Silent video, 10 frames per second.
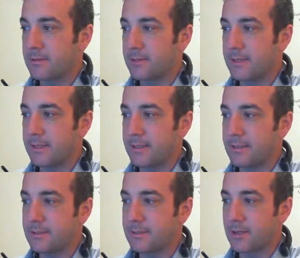to
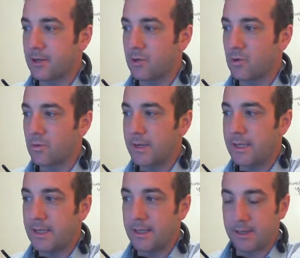these
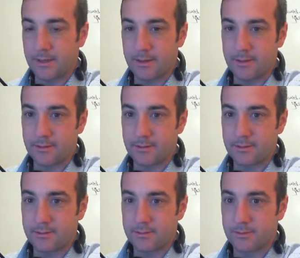agree
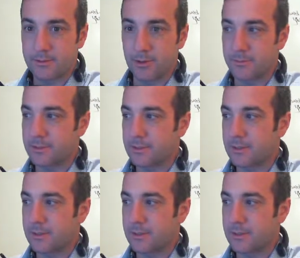groups.